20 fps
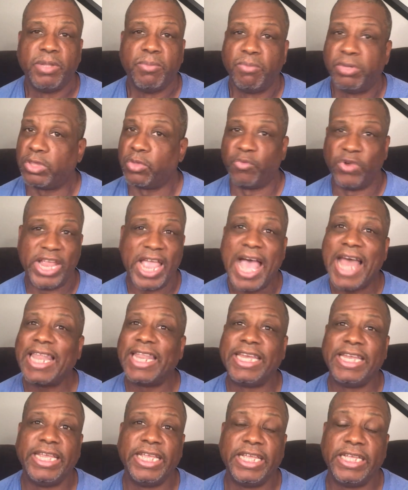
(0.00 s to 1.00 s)
But the
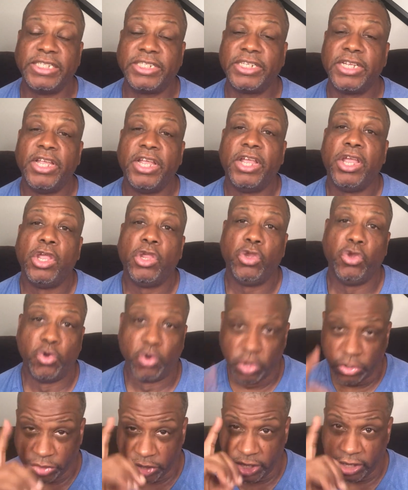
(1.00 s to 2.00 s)
reality is
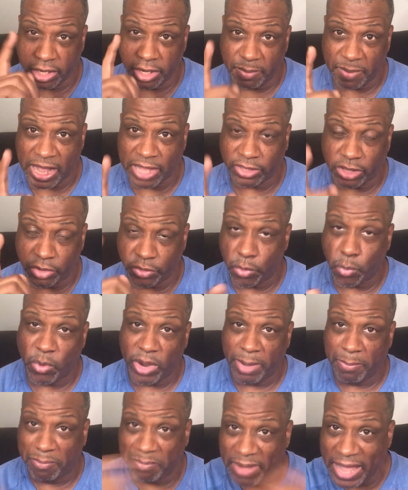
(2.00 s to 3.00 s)
you're thinking about on the
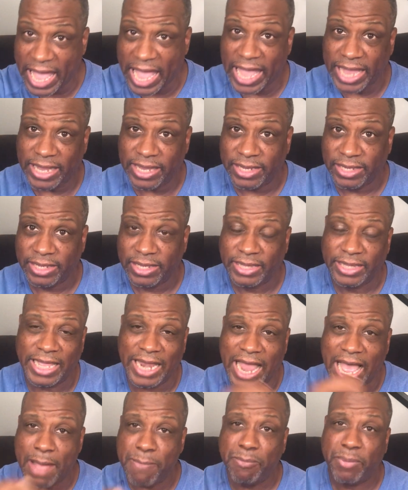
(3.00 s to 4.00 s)
way back
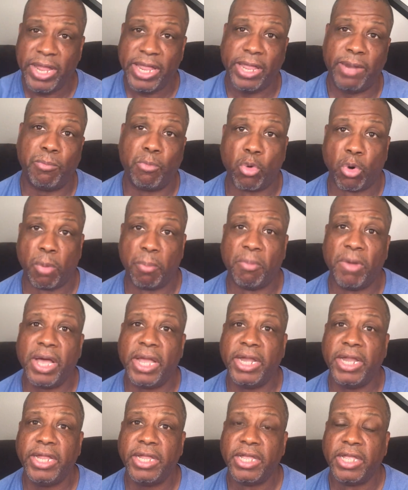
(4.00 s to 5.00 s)
that I'm paying more
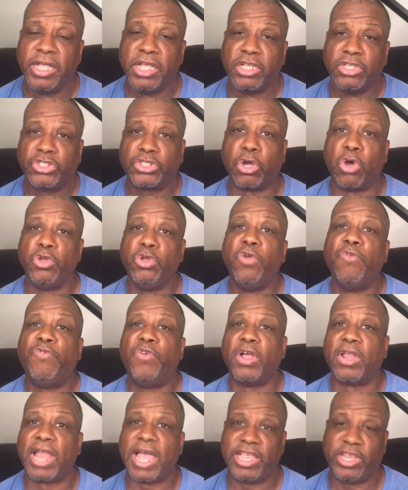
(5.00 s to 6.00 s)
money, so you
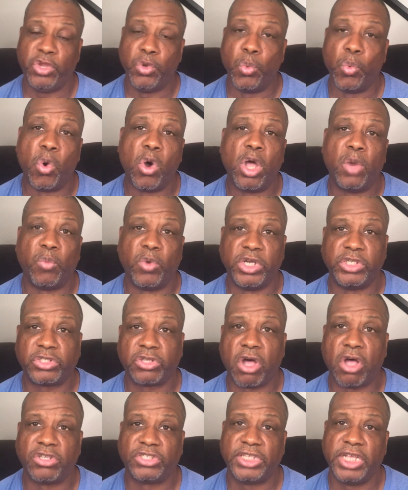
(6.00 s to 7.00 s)
feel like you won when it's
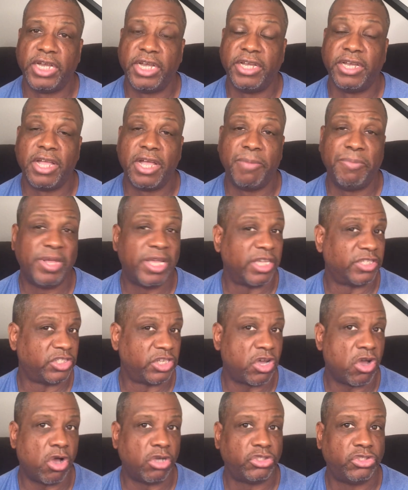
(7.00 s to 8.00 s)
all said and done because
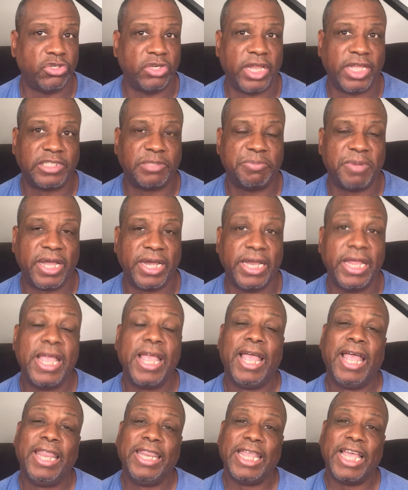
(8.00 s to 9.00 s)
it costs you less money.
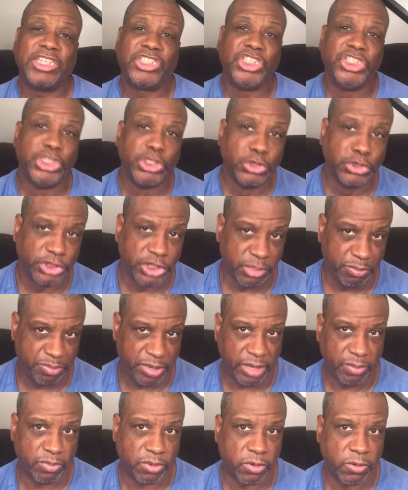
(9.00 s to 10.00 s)
That's using
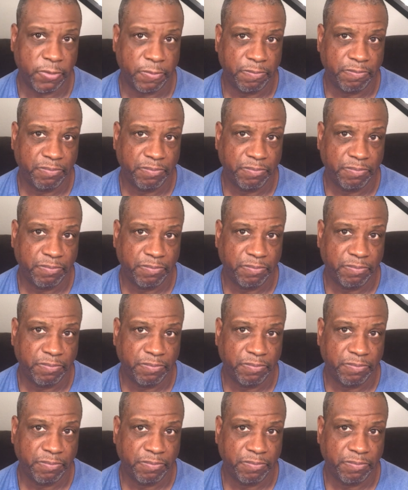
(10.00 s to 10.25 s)
people.